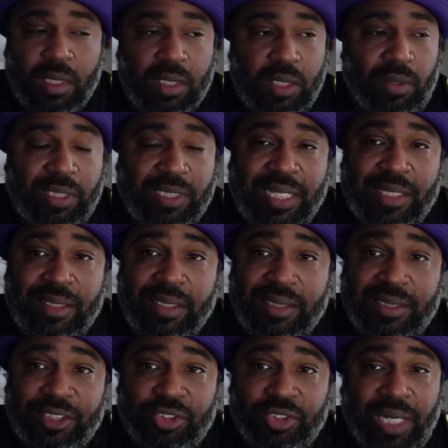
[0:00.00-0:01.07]
So let's take a look
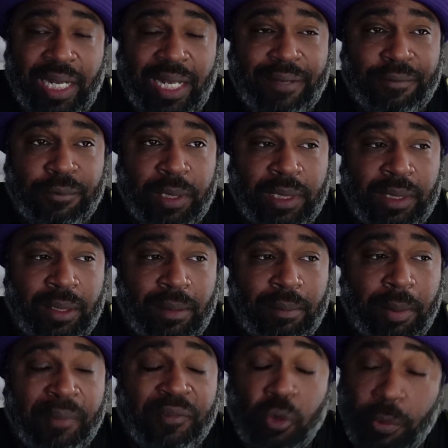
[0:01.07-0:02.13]
at this drive when, uh,
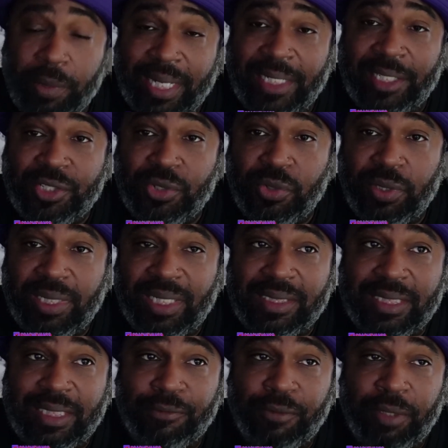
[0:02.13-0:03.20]
but before we get into it,
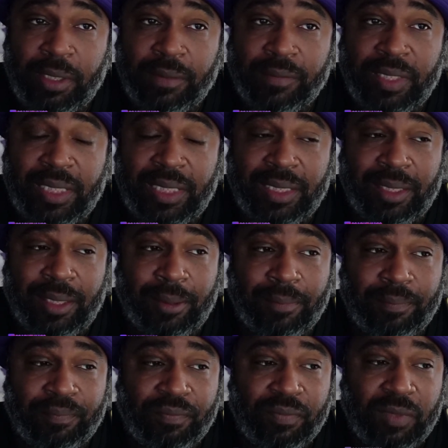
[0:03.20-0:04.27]
let's get rid of the
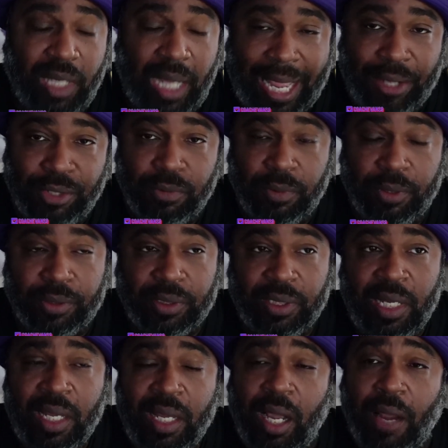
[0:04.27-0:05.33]
um, the housework.
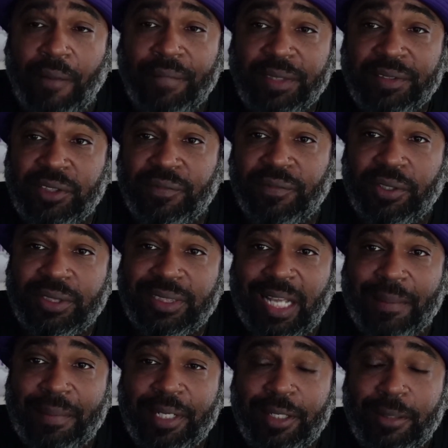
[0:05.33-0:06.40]
Uh, if this is your first
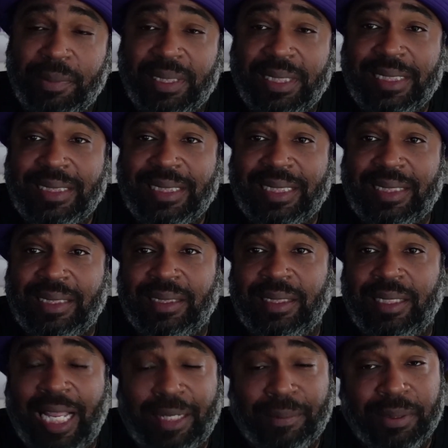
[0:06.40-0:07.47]
time here, please hit the
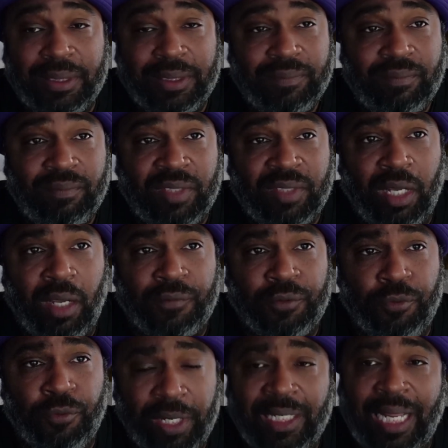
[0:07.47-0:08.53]
like button. Uh, if
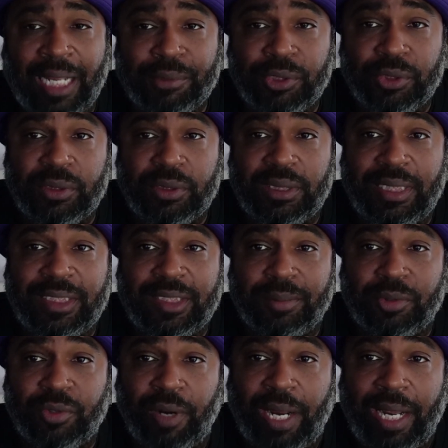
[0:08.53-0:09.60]
you really like what you see,
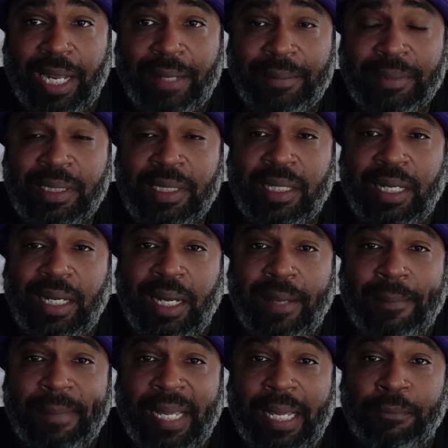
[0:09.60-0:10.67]
subscribe.
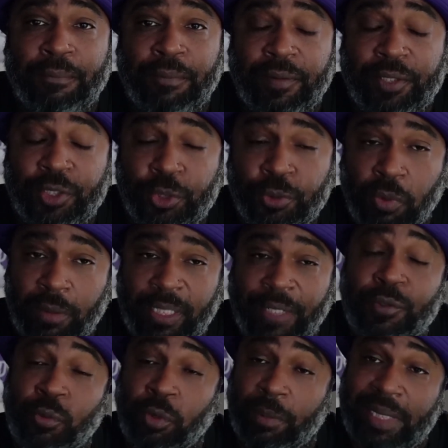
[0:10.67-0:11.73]
Um, and when you want,
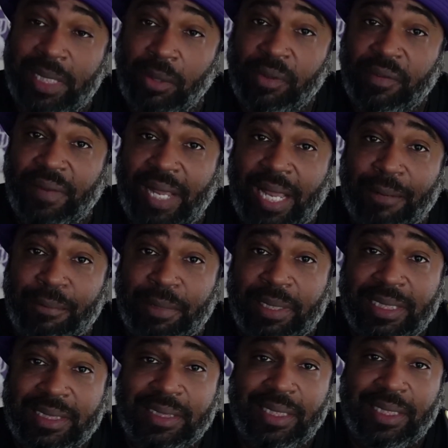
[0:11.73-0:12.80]
if you want to be notified when
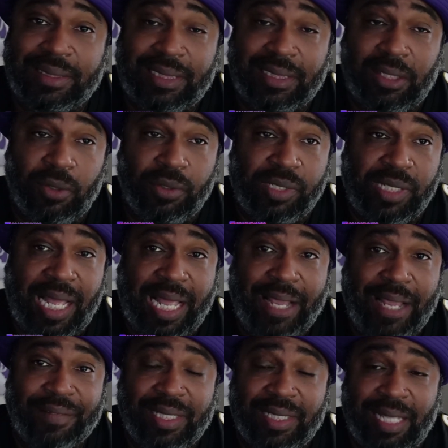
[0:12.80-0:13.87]
this content goes
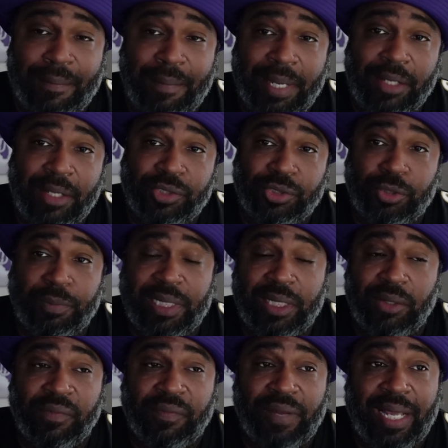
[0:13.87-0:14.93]
live, hit that bell so you can be
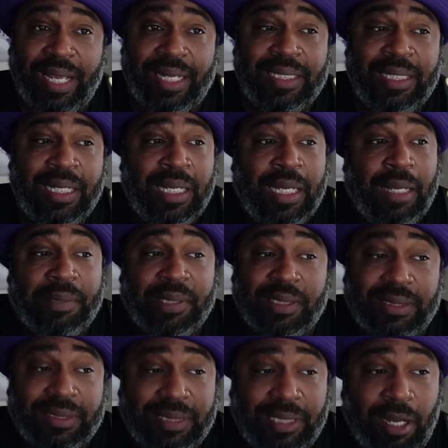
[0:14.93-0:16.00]
notified
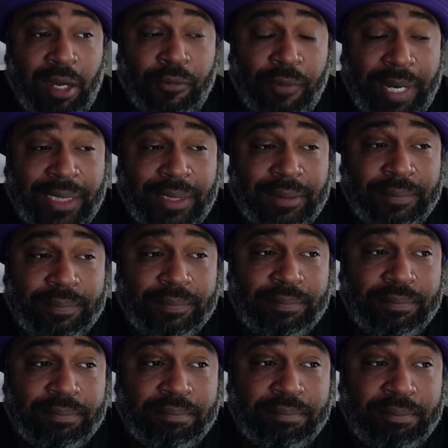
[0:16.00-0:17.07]
because they are random,
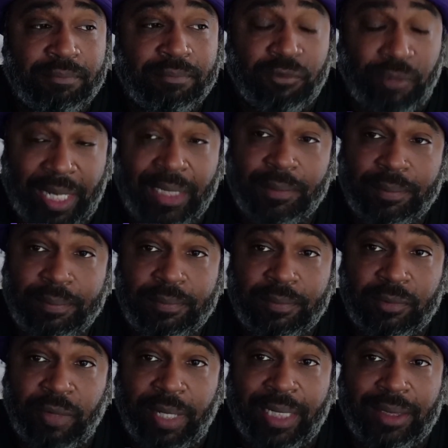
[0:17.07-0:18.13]
random,
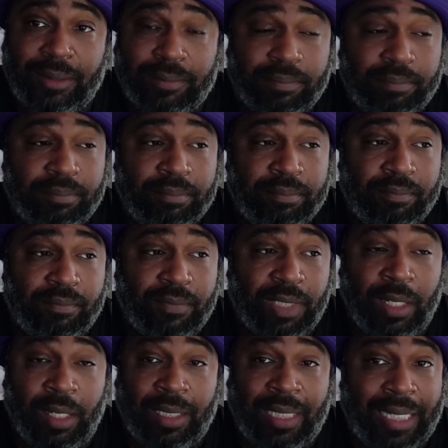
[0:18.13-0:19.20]
random.
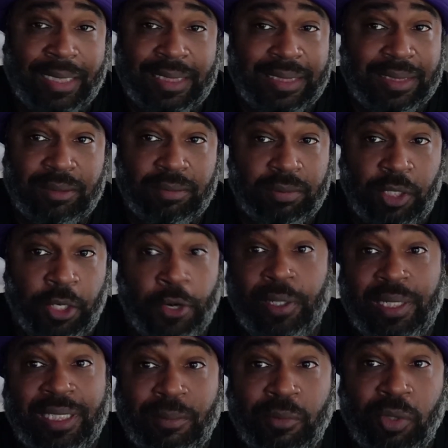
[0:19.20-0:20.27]
Uh, like it's
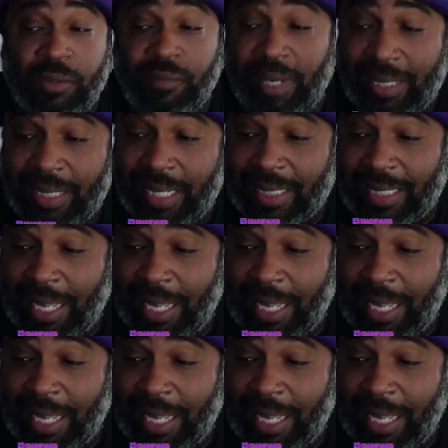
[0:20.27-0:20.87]
early in the morning right now.